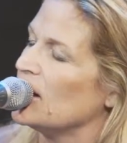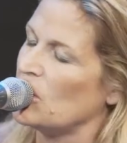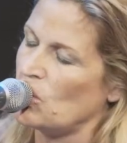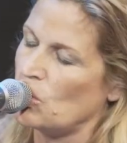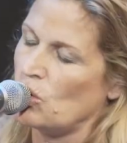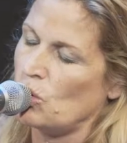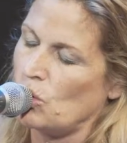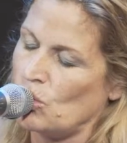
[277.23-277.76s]

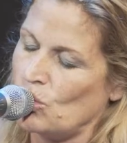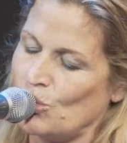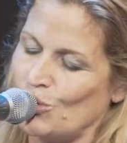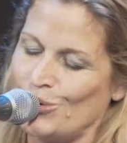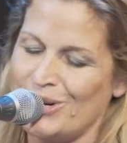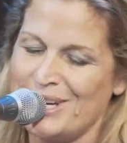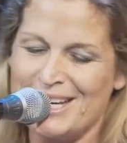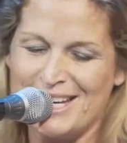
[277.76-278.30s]
ho,
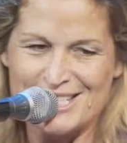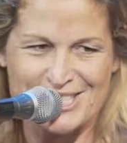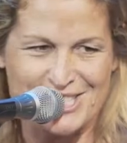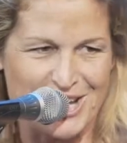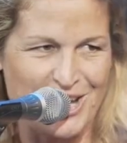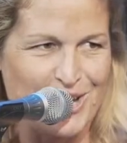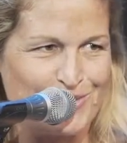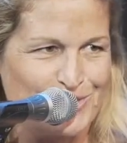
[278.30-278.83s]

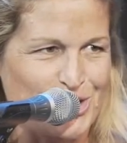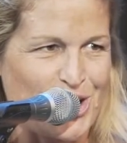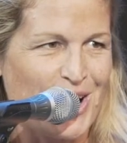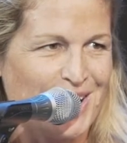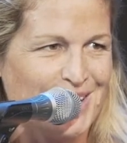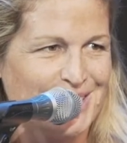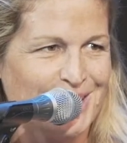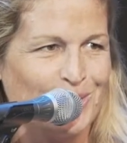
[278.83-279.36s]
say John
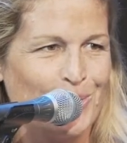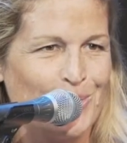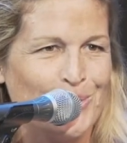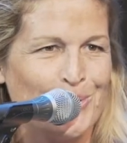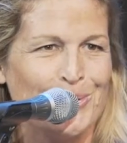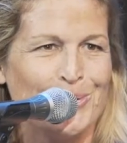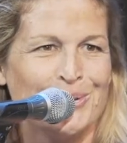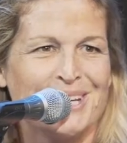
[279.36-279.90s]
in the
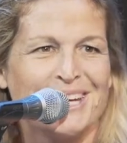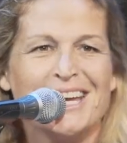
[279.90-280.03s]
road,